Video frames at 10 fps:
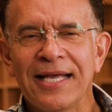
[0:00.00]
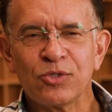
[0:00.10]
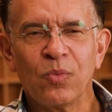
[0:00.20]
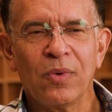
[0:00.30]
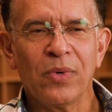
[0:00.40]

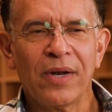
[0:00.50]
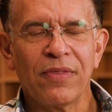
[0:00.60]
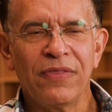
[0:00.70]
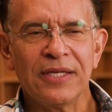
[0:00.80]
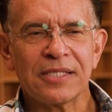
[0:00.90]
that's one of
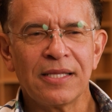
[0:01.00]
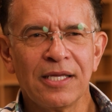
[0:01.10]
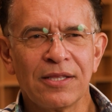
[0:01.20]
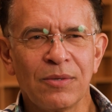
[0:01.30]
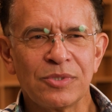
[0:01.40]
the things I
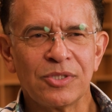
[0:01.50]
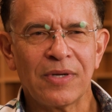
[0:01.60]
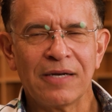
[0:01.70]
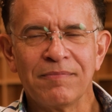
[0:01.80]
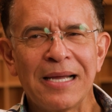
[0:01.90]
think that was so kind of